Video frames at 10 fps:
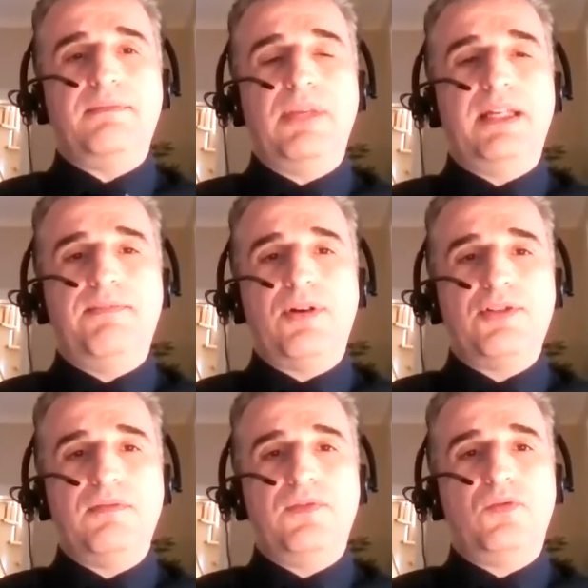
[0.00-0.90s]
in many
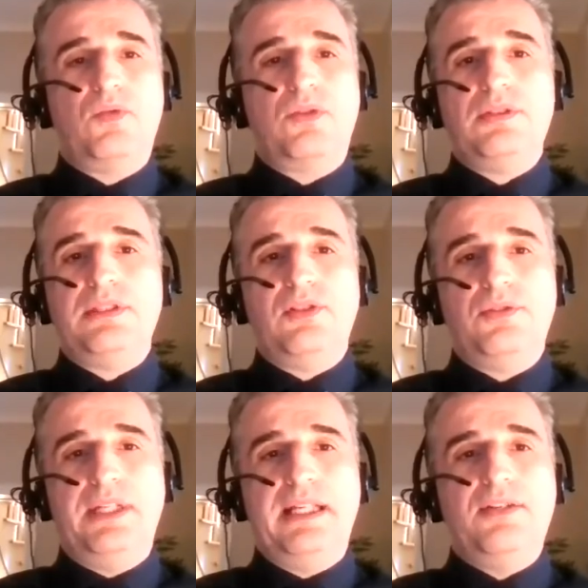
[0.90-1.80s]
parts of the world,
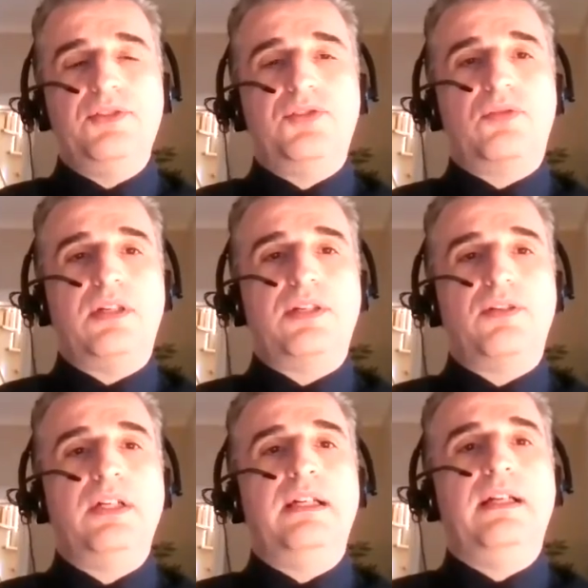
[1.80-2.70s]
including here in Toronto.